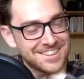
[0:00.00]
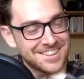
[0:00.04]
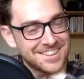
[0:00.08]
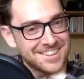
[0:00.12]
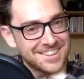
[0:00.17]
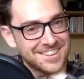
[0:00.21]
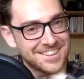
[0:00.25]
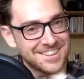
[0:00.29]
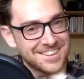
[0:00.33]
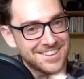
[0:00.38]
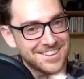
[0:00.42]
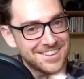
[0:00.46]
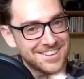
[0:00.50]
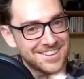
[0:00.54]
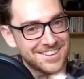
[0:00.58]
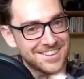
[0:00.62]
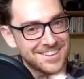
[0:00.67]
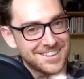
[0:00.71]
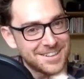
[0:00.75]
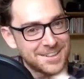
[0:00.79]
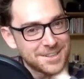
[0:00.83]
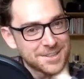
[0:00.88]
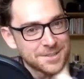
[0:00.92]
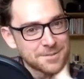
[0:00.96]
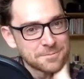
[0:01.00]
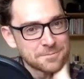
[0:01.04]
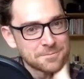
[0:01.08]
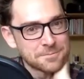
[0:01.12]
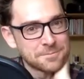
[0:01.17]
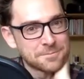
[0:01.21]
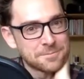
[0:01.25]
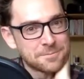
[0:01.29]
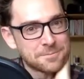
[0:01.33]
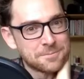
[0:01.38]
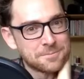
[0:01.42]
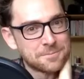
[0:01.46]

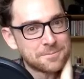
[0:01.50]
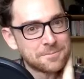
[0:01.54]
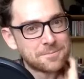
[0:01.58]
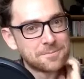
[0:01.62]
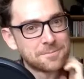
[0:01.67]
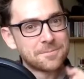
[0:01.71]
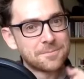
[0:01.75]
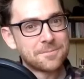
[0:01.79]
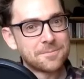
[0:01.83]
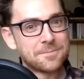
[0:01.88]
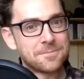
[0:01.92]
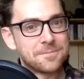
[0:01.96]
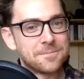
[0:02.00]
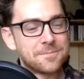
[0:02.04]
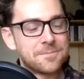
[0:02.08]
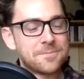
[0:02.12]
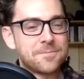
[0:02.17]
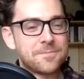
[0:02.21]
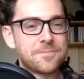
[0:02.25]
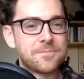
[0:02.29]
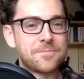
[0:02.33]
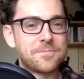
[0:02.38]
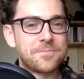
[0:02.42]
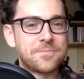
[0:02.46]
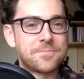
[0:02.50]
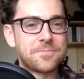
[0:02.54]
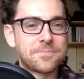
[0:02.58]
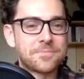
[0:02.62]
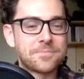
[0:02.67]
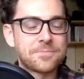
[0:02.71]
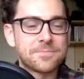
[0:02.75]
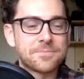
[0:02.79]
(silent)